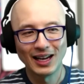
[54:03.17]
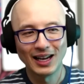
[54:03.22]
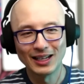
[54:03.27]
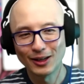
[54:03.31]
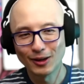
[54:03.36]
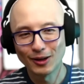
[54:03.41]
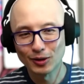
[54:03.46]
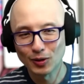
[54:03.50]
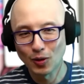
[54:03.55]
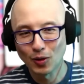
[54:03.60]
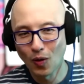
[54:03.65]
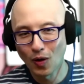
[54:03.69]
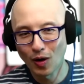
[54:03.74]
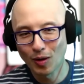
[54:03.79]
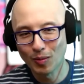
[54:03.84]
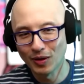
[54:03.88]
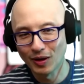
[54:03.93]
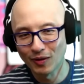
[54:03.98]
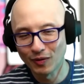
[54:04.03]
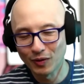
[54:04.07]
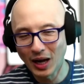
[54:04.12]
And, you know, it's
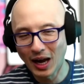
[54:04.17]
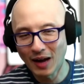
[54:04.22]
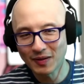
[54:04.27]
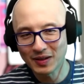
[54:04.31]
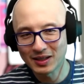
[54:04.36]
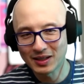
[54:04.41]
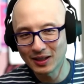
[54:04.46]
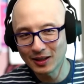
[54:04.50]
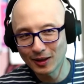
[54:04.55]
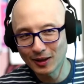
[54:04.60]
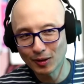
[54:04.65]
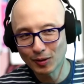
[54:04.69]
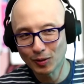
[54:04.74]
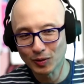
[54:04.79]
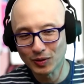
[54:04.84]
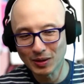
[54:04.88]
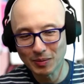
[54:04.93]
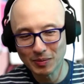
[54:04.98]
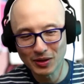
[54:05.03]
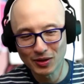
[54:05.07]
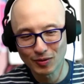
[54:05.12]
horrible if you have to sit there
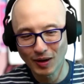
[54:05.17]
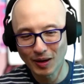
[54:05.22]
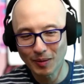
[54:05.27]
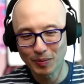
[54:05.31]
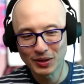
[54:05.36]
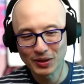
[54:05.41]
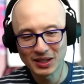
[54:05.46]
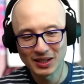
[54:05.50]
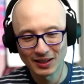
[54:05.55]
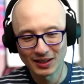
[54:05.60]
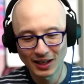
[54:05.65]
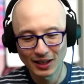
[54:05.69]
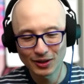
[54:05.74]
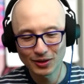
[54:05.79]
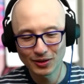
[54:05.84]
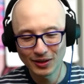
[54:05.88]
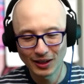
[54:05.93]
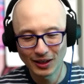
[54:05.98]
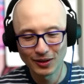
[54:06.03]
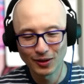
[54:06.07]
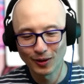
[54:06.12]
through somebody's great
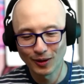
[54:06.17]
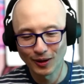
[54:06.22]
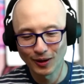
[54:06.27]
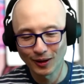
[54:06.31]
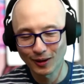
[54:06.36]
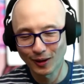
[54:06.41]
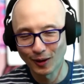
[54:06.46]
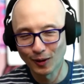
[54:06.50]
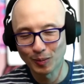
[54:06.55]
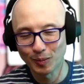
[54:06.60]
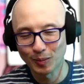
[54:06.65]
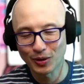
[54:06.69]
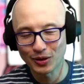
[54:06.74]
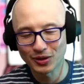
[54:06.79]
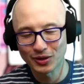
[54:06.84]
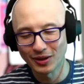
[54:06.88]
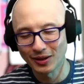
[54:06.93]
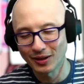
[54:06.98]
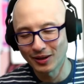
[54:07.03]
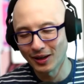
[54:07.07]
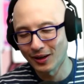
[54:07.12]
presentation and you're the third
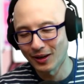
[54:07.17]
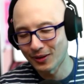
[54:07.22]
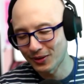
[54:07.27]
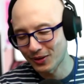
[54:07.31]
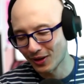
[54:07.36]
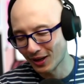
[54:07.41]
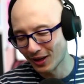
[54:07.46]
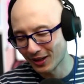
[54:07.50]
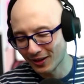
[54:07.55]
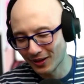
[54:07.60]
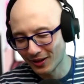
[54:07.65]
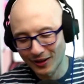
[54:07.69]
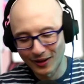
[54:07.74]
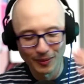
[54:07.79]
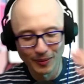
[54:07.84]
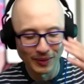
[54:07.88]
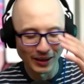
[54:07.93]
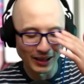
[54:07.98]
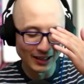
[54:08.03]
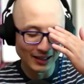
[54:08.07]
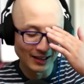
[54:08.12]
person to go and you're like,
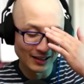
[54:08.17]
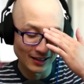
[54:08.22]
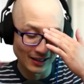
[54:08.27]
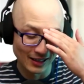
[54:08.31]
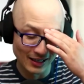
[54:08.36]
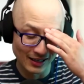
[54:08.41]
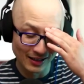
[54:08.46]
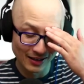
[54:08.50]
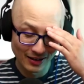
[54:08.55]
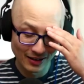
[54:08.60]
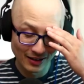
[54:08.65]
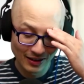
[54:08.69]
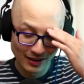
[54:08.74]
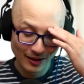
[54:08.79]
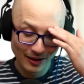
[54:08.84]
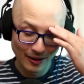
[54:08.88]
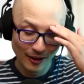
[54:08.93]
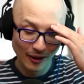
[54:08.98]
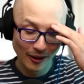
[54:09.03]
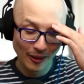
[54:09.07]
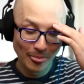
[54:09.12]
oh, my God.
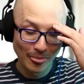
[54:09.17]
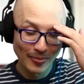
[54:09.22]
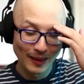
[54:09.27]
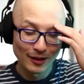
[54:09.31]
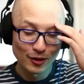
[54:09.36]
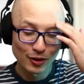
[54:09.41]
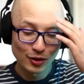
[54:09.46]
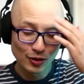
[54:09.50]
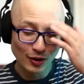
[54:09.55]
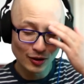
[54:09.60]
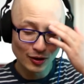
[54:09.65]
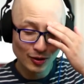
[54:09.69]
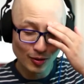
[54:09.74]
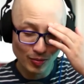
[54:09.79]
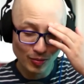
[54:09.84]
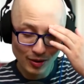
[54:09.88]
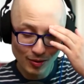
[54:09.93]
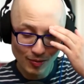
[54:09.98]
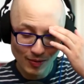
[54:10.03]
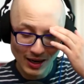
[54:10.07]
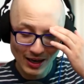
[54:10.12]
And you start to
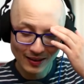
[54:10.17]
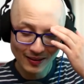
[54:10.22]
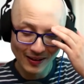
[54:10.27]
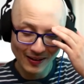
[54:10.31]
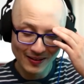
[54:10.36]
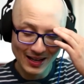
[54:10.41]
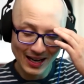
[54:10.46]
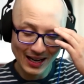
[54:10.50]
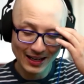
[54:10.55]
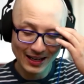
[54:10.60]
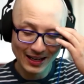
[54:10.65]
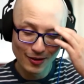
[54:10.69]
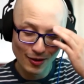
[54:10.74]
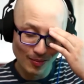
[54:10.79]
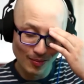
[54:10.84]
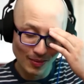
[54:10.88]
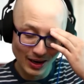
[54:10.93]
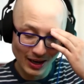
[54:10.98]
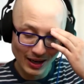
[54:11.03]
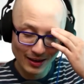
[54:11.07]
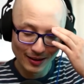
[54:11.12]
rewrite the deck in
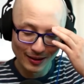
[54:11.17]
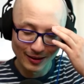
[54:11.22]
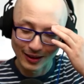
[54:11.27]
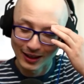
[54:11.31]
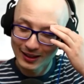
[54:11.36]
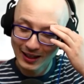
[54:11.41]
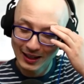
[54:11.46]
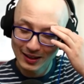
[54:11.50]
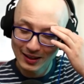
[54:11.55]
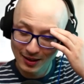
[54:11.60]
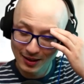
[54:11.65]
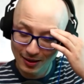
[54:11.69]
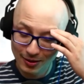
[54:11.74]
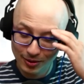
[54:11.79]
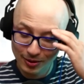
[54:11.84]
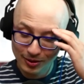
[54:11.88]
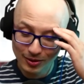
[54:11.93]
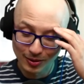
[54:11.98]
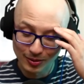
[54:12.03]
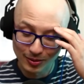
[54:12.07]
your mind and you're like, that's dangerous.